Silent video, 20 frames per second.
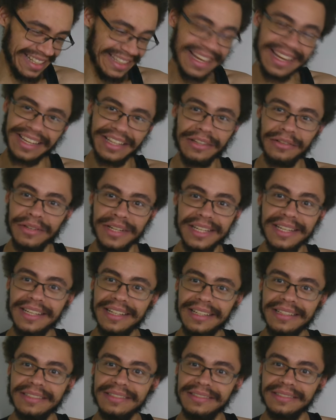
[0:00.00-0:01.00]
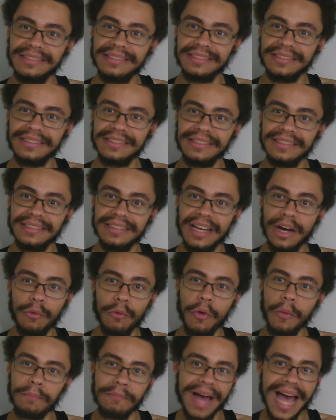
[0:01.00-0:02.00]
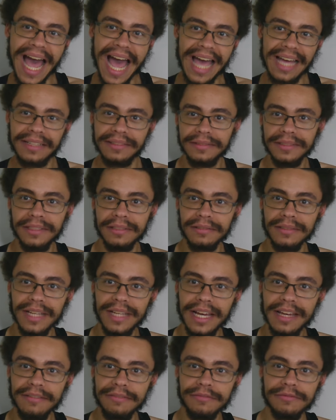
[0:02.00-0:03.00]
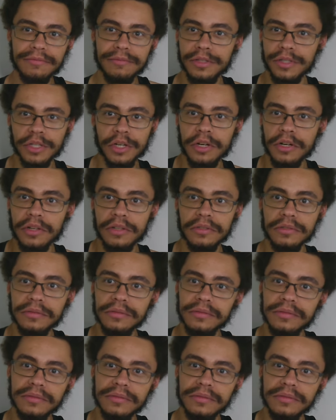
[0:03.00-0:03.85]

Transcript: Like, you need a woman in your life? Sure.